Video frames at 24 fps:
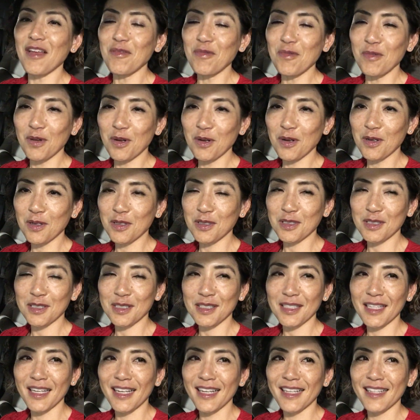
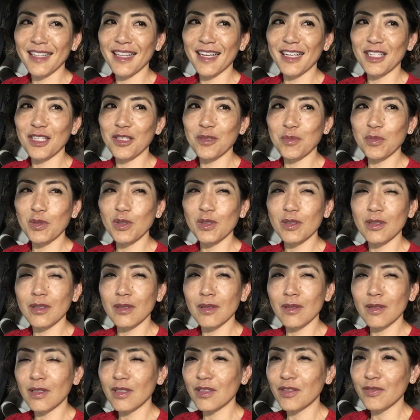words that you put a
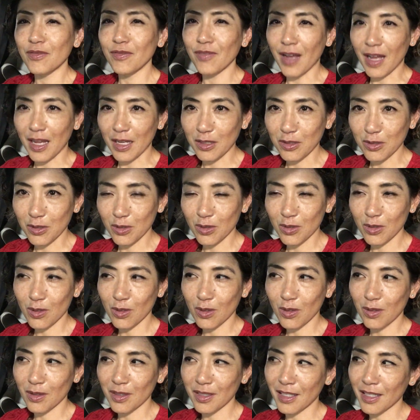lot of values
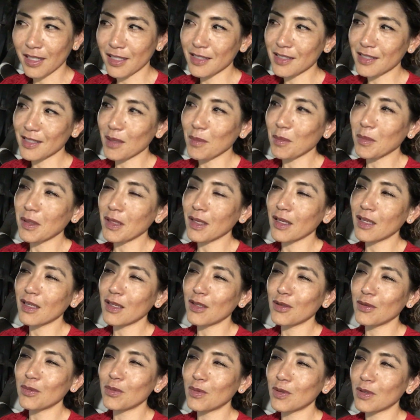on, like it's something
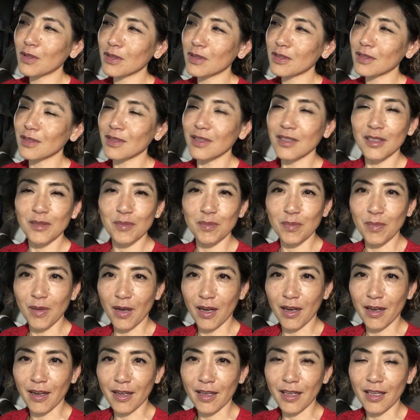you want to live
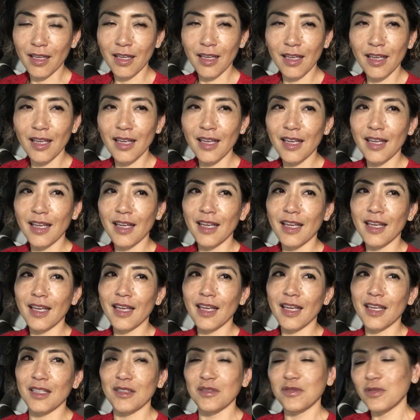by.
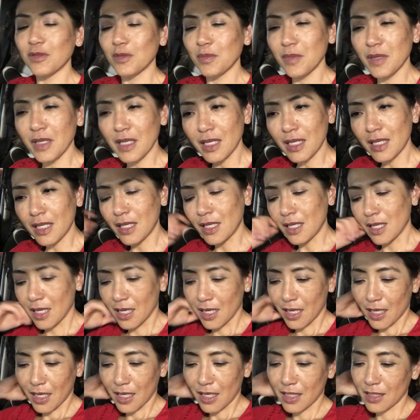And for me,
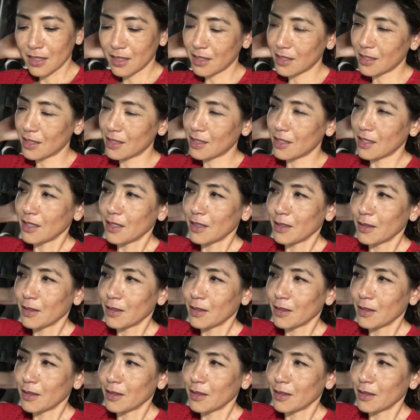it's